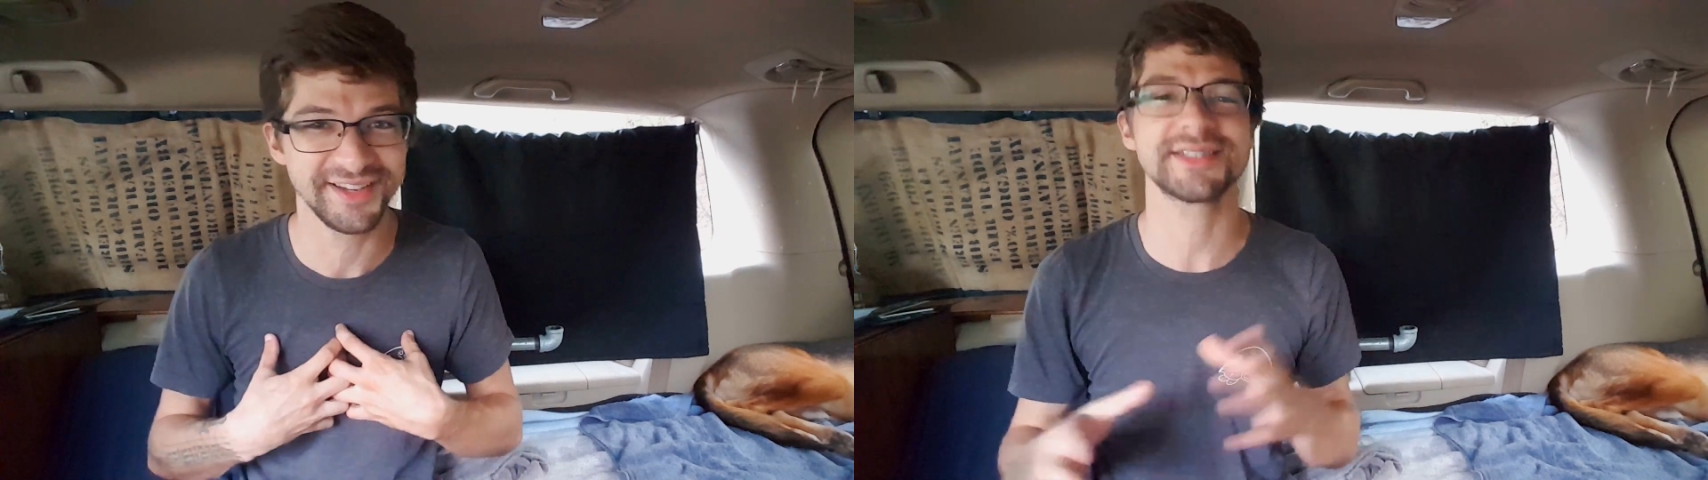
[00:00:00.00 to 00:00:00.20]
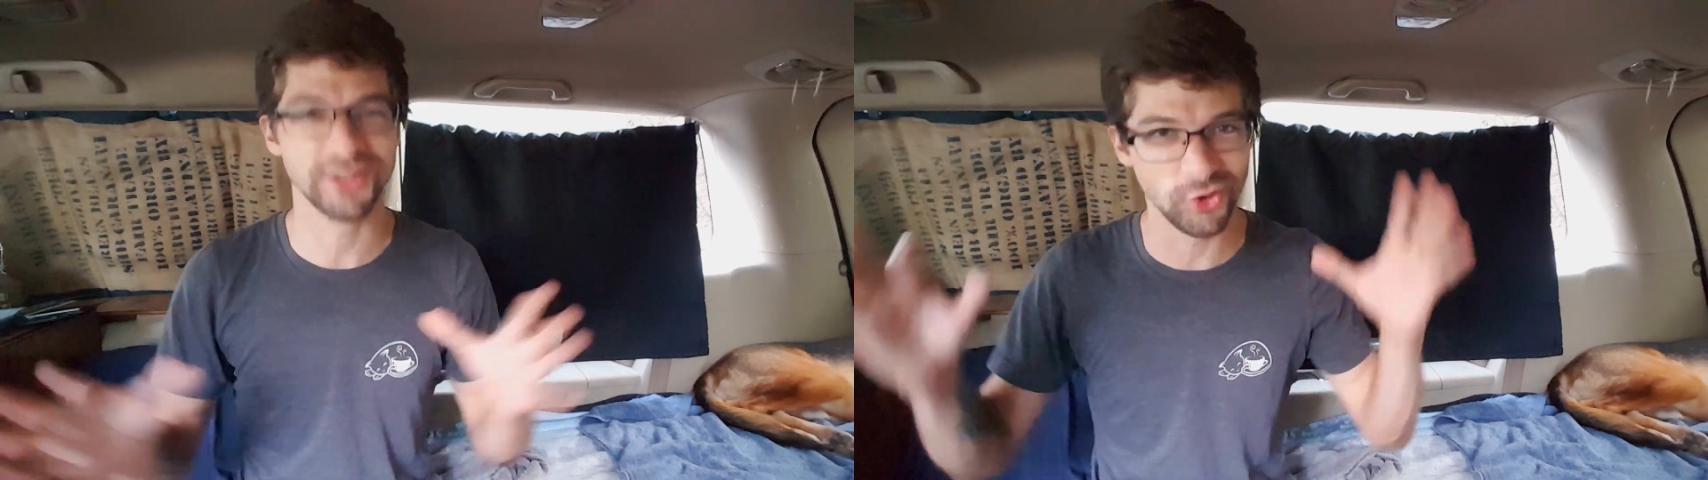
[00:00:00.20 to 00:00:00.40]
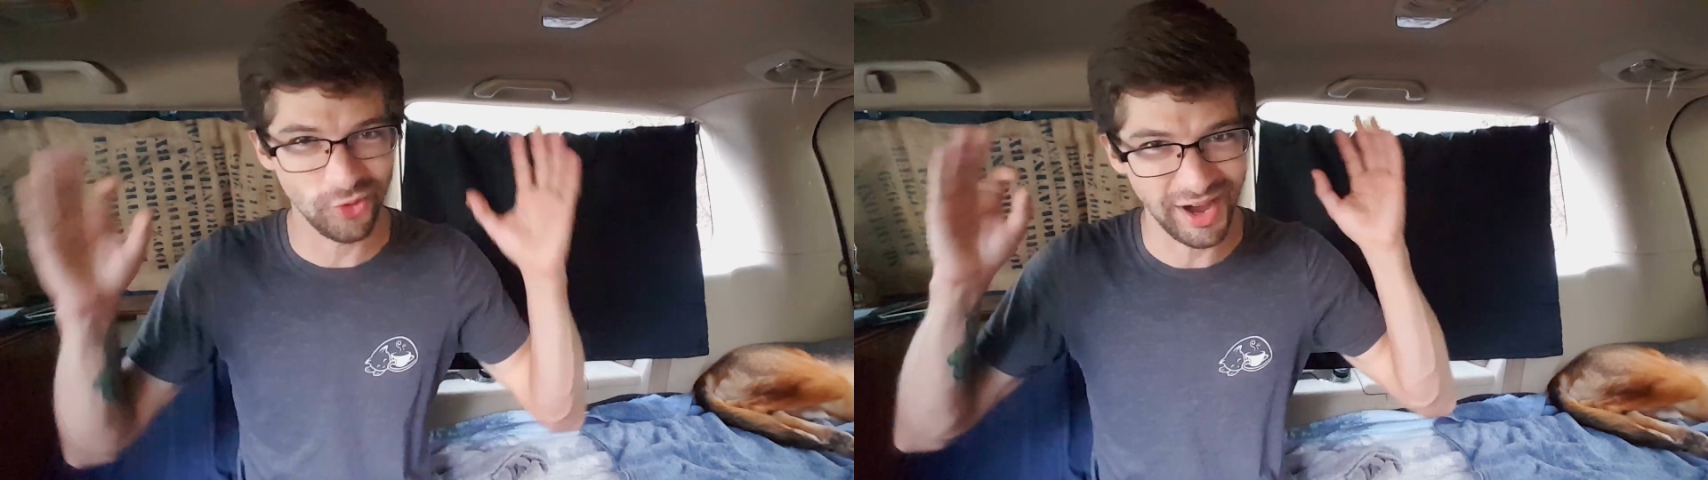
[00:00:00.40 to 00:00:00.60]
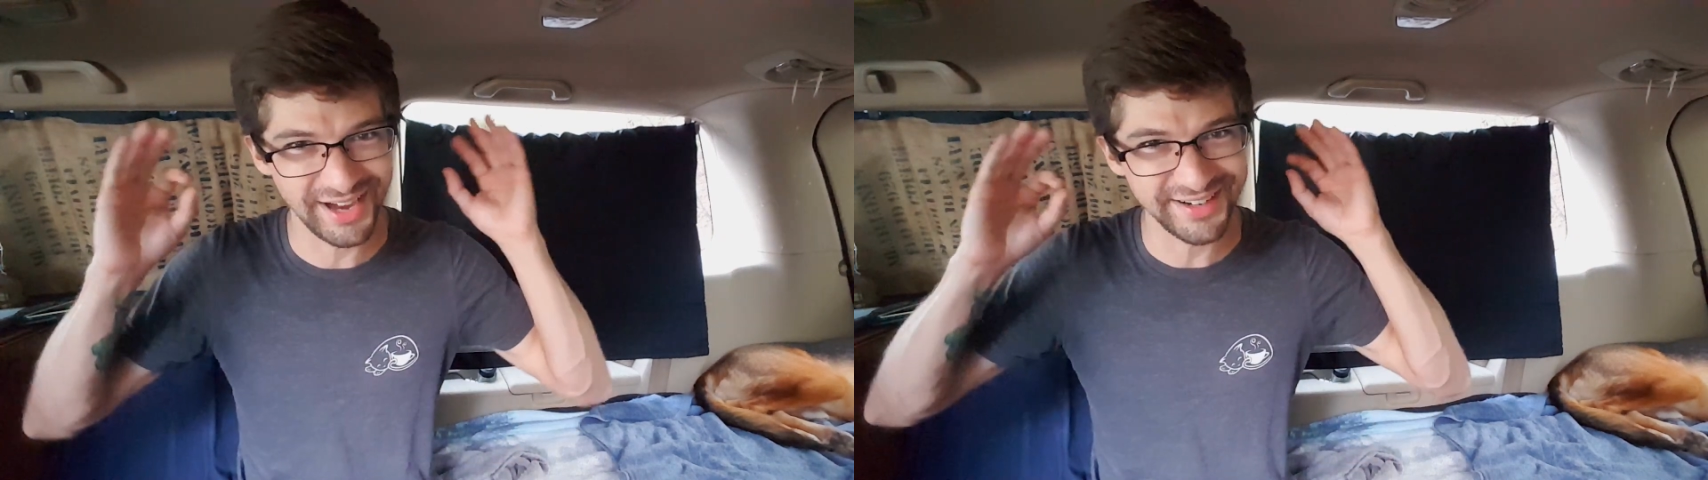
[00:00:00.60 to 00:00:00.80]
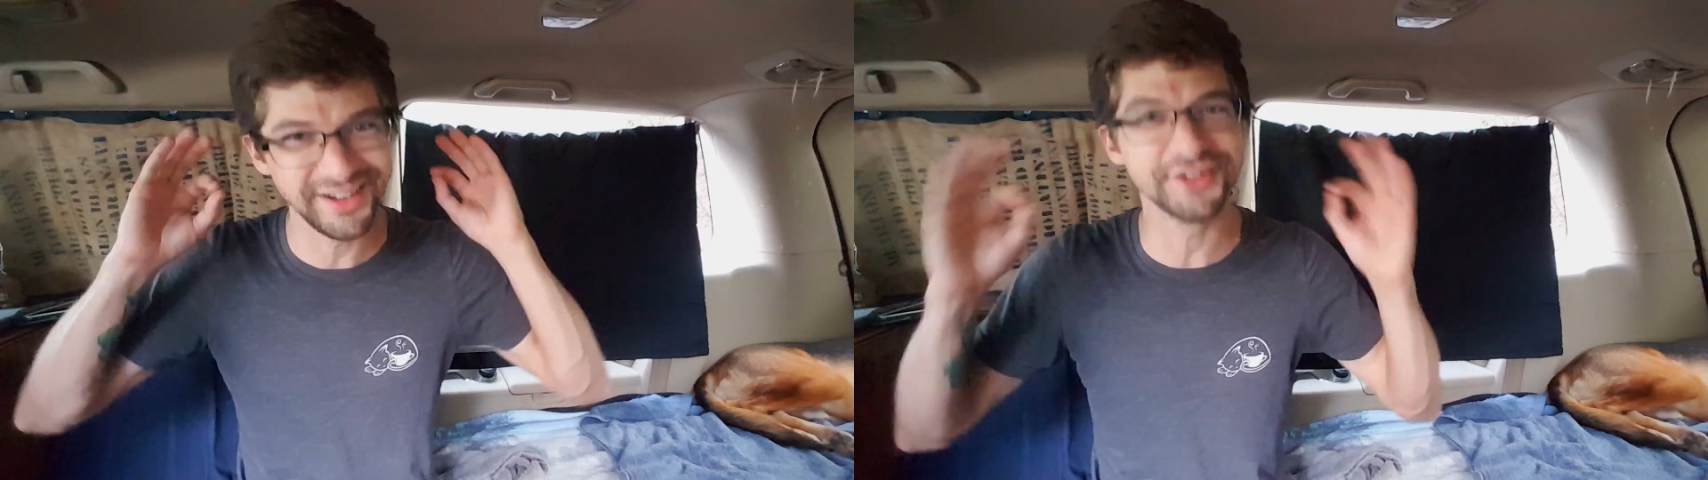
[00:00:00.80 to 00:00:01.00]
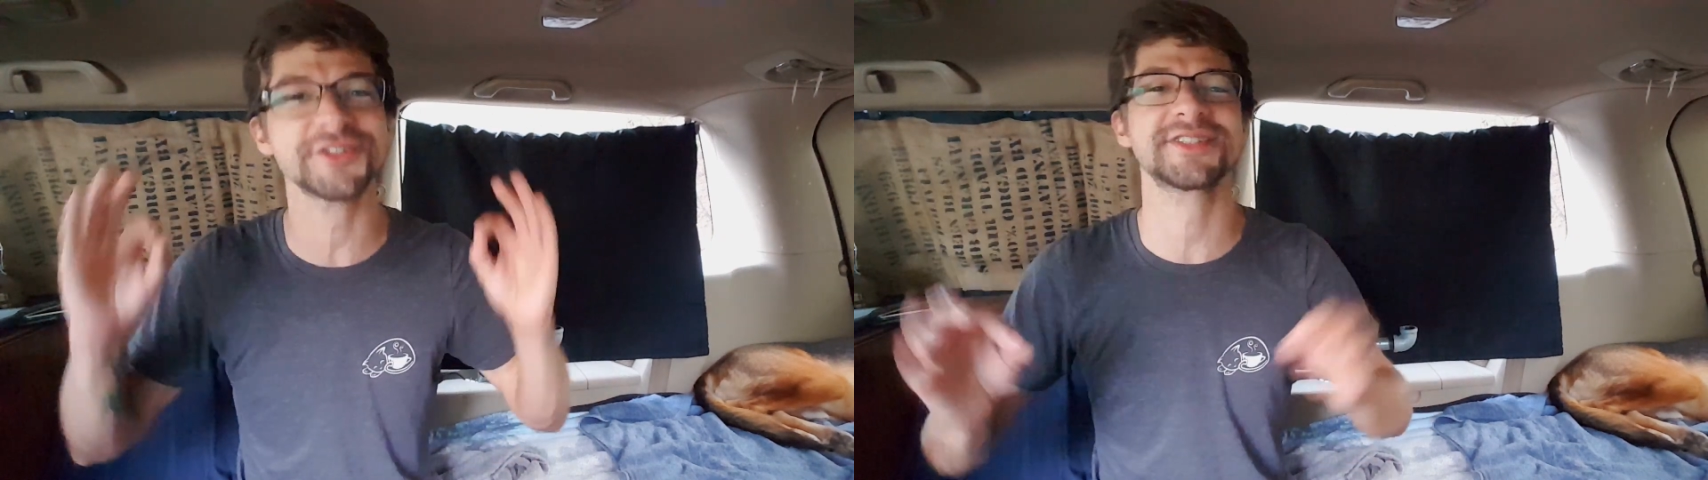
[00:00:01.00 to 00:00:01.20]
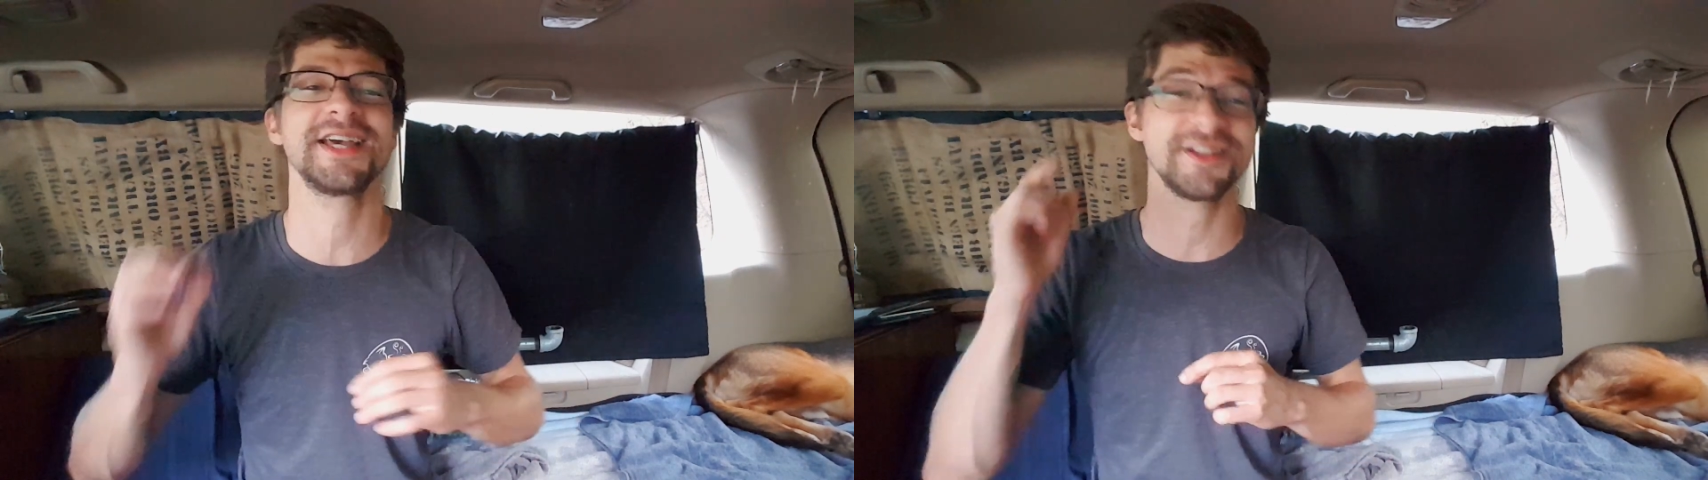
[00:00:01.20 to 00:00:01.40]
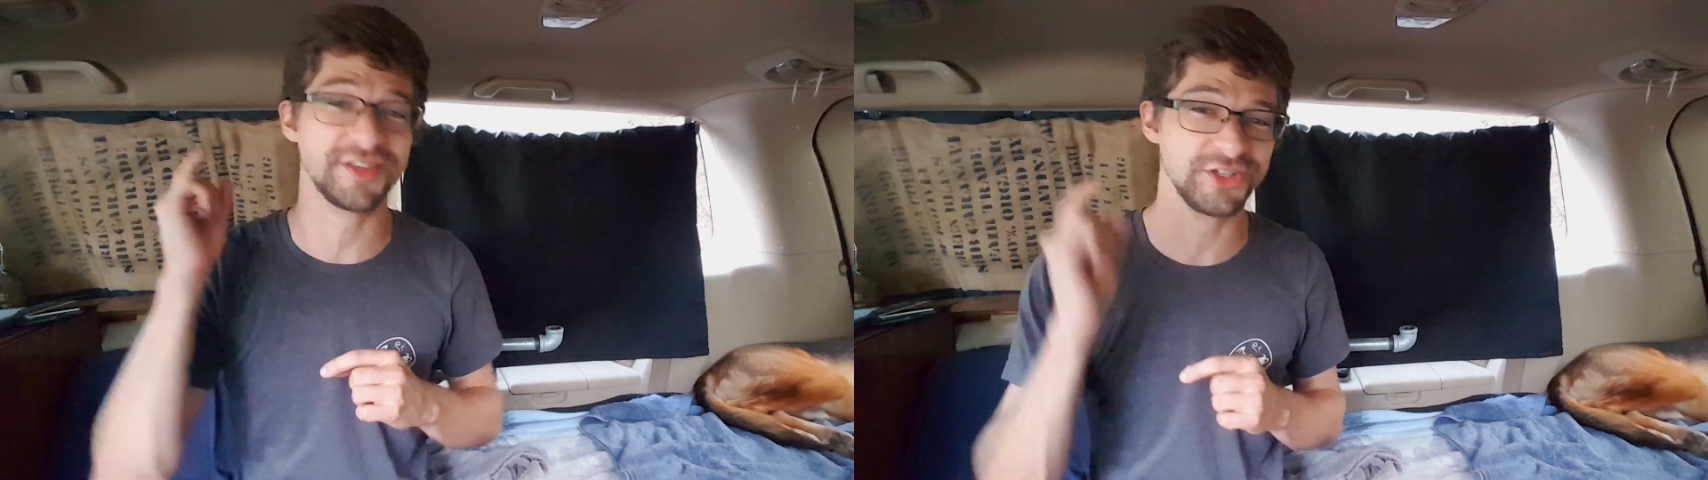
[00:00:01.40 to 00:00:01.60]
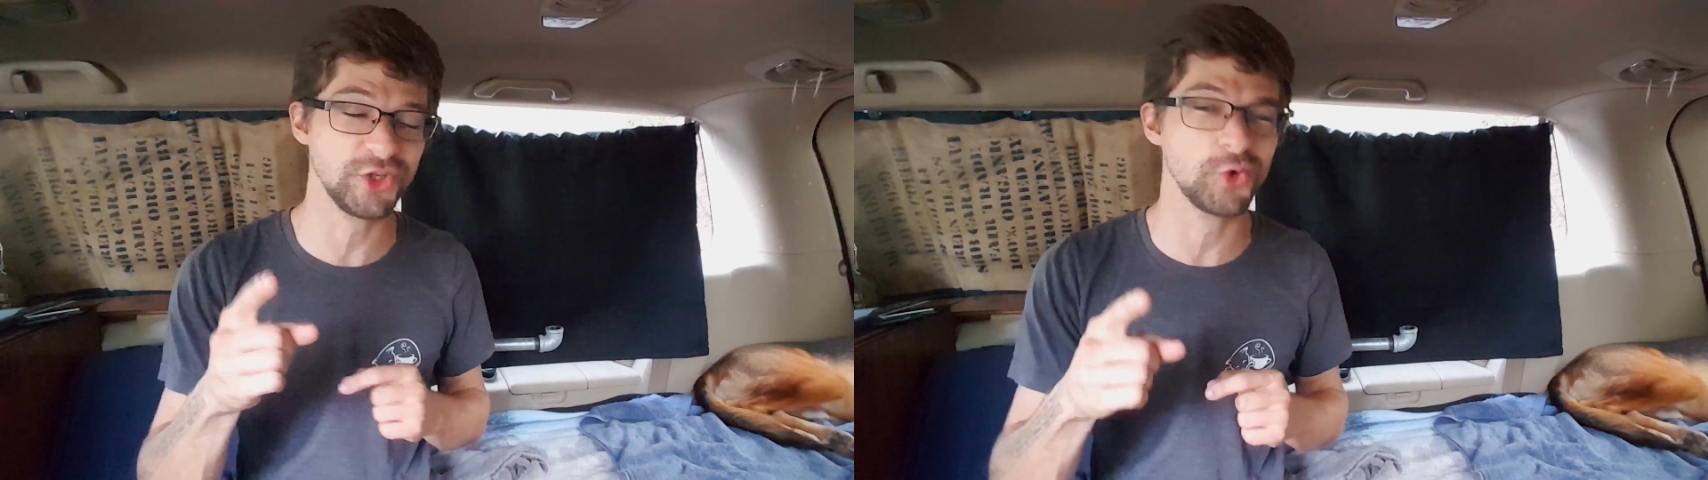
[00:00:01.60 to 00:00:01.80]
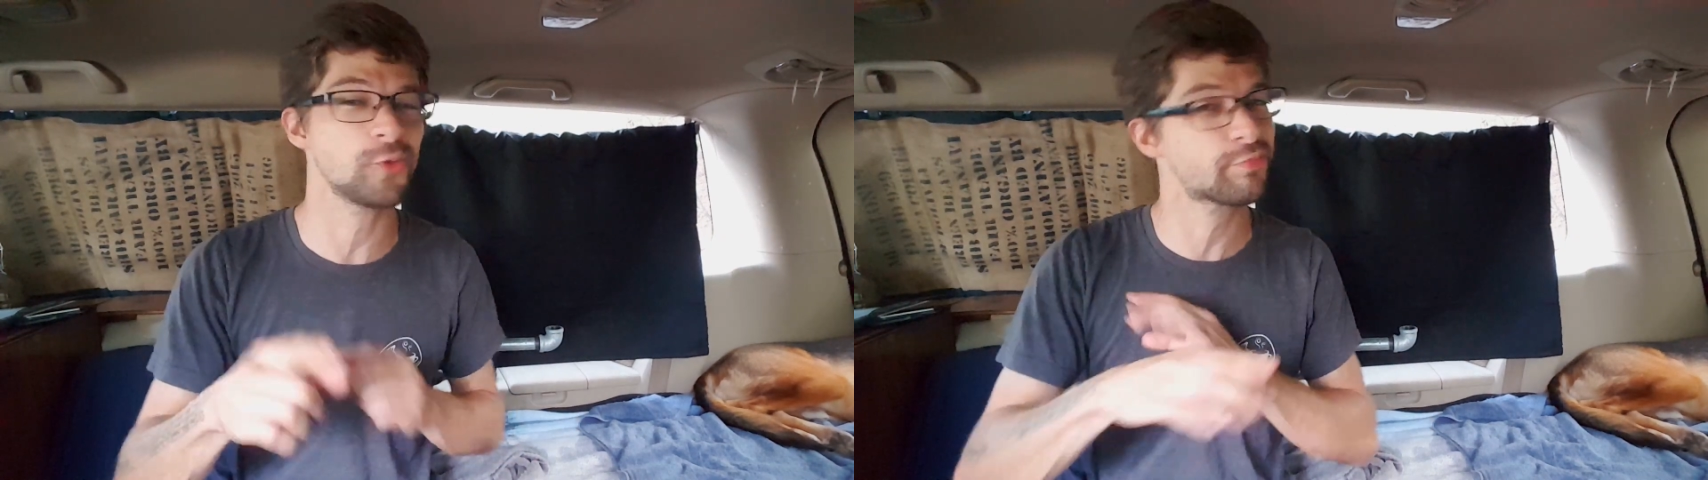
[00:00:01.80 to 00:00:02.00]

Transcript: So I understand that you